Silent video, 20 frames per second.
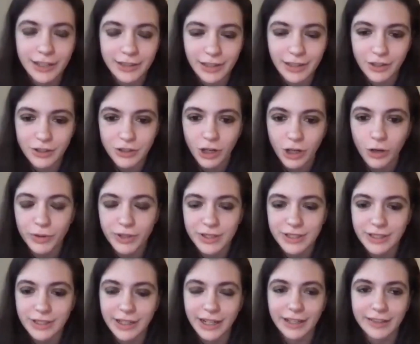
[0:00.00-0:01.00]
And then there's always
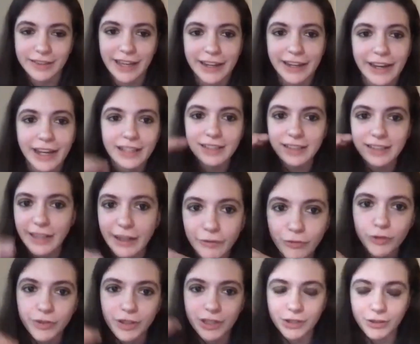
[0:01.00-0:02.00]
like that next
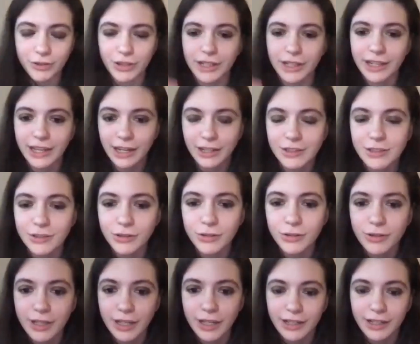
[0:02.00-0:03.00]
level that you can get
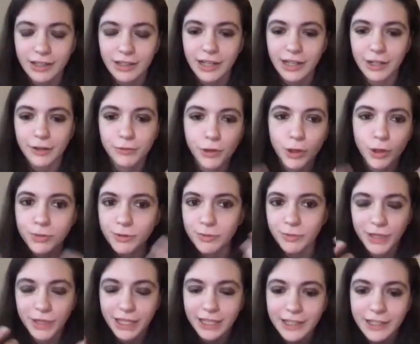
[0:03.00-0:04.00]
to that kind of roped
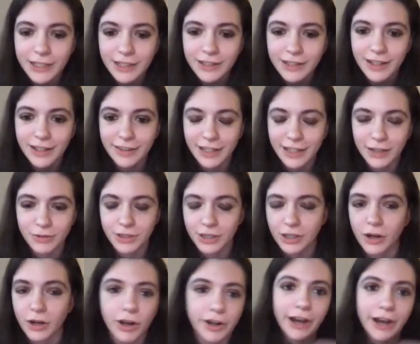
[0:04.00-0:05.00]
me in. And then I was like,
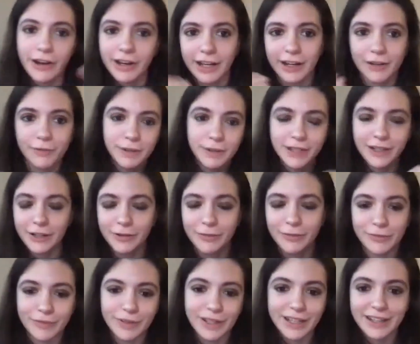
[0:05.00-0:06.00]
oh, now I got to
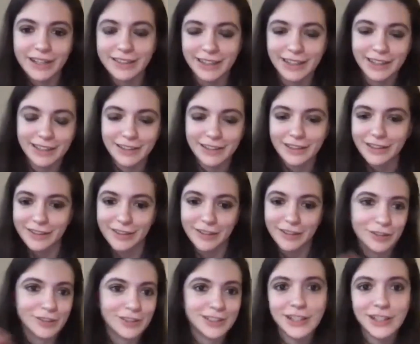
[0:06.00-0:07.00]
become like
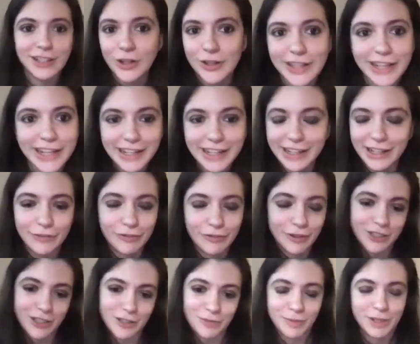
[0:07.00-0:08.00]
the senior lady
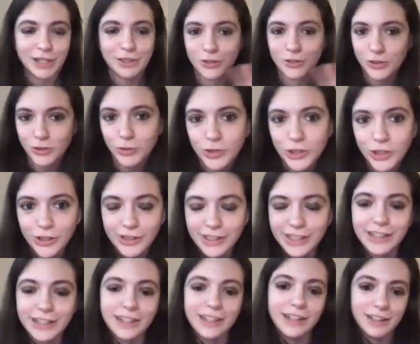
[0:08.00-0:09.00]
versus being the junior
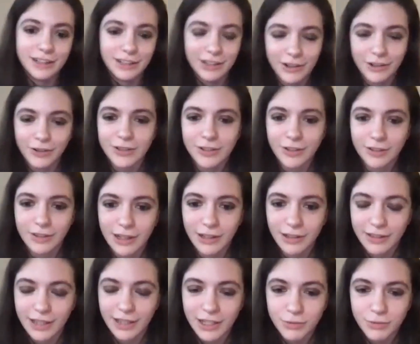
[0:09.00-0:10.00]
lady. And, you know, so
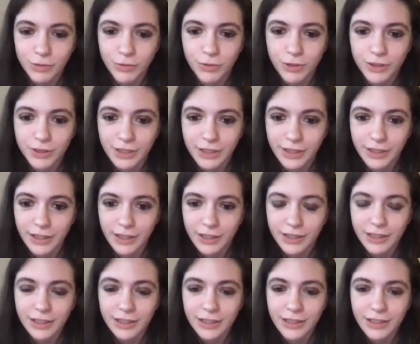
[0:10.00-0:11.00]
that's what really
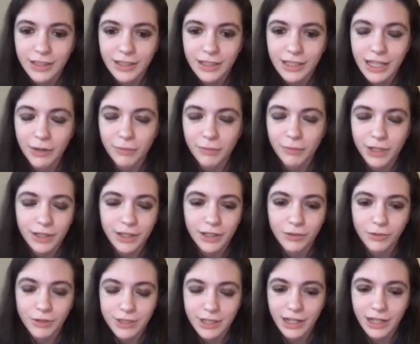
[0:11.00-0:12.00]
like kept me in
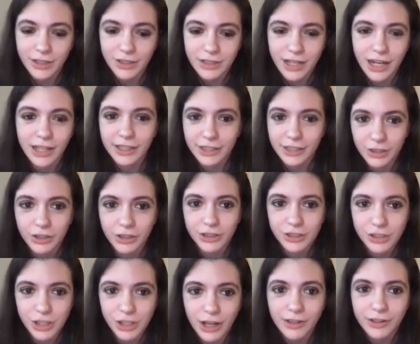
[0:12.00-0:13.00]
it, was that I like a good
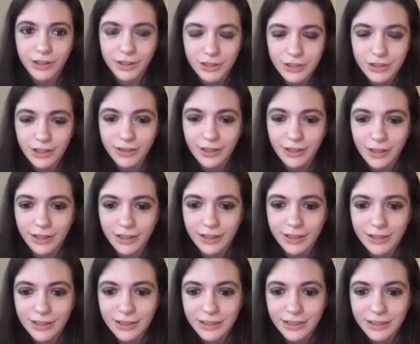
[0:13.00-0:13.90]
challenge, I think.